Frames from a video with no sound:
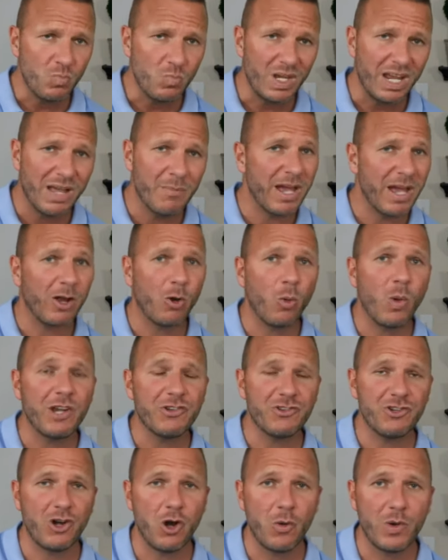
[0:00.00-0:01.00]
My
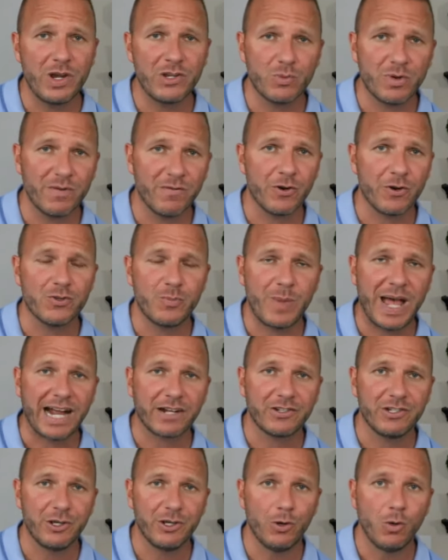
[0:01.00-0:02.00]
question always reverts
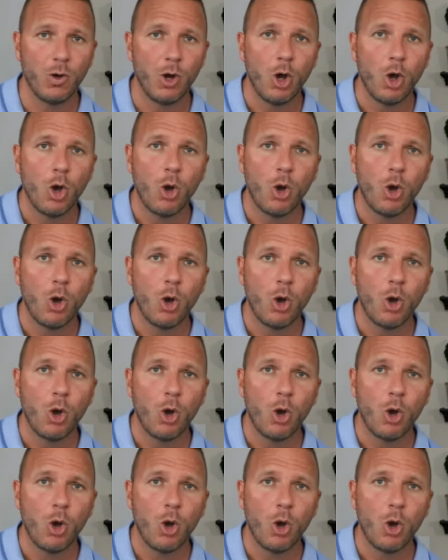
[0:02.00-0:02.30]
back to,